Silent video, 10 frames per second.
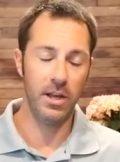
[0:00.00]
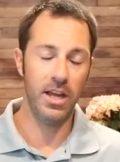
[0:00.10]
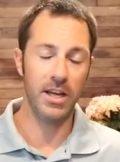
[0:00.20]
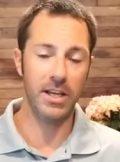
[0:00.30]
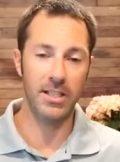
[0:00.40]

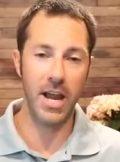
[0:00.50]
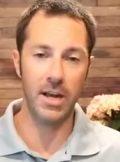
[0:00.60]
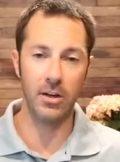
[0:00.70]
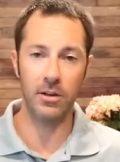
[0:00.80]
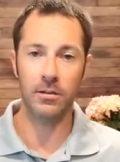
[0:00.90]
In a
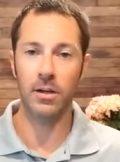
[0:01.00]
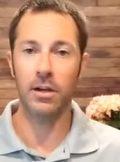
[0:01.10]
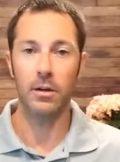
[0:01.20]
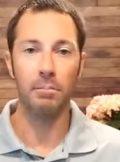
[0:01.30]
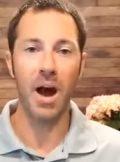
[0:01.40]
container,
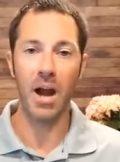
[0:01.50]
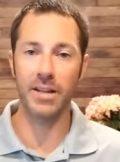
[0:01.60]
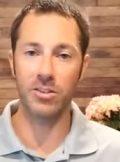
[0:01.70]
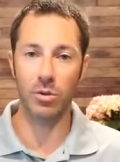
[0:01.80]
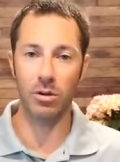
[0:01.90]

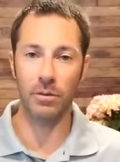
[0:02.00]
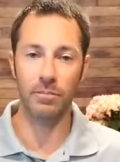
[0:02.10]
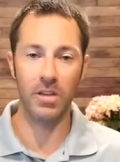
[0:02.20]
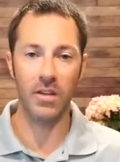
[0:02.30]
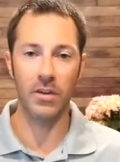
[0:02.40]
potting
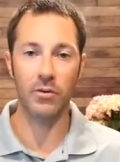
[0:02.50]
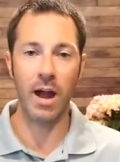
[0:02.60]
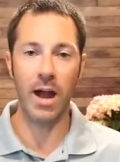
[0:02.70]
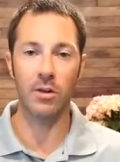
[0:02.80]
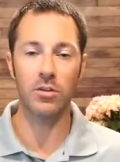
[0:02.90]
soil, in the
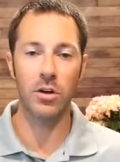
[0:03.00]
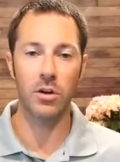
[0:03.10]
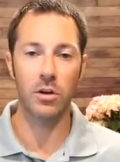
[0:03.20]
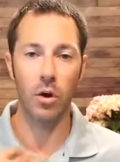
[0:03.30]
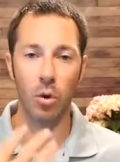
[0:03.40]
ground,
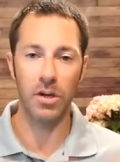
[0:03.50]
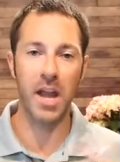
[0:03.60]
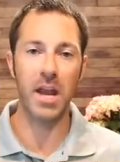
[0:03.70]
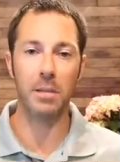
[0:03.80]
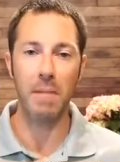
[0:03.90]

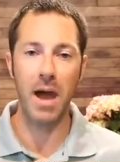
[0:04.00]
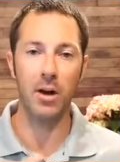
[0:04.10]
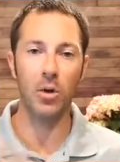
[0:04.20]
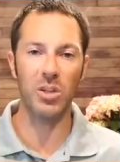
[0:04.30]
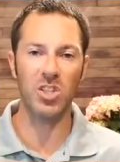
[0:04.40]
organic
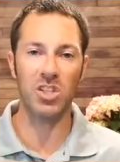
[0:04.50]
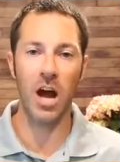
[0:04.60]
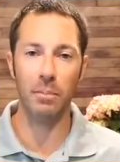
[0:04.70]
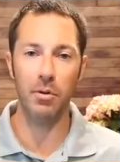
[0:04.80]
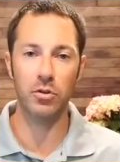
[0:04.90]
matter, which is
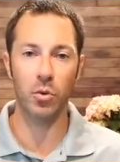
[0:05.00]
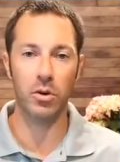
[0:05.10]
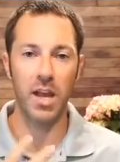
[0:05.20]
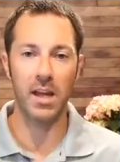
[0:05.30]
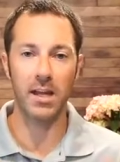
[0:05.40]
compost,
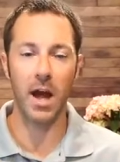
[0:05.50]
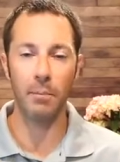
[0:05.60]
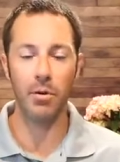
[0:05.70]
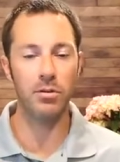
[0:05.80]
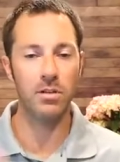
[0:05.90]
organic
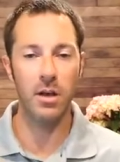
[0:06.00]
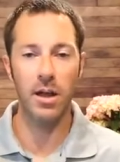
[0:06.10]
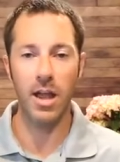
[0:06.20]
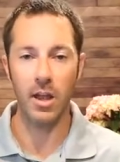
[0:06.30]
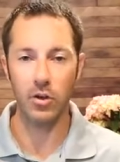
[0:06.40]
compost,
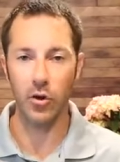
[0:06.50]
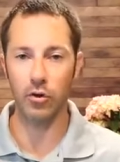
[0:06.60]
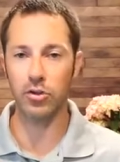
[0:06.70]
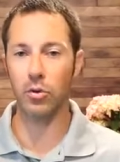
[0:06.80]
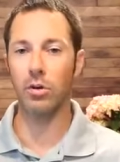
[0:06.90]
your
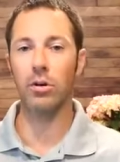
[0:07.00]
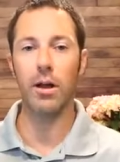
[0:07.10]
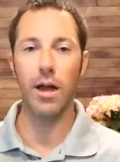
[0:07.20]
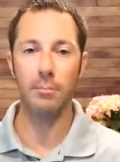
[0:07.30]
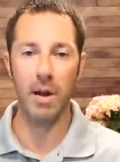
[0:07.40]

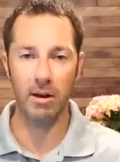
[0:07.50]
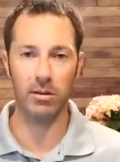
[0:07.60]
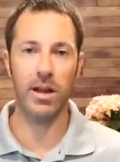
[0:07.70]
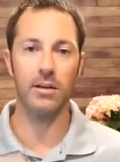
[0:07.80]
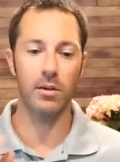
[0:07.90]
soil, and
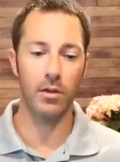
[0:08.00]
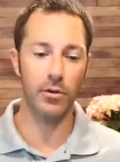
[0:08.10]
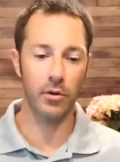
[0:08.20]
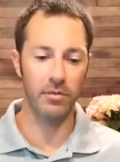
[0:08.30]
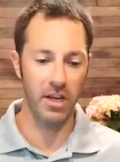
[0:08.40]
perlite, a
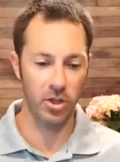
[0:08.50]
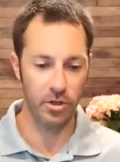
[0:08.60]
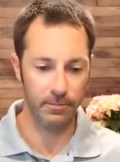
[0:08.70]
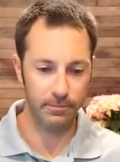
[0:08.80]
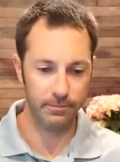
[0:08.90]
third of each.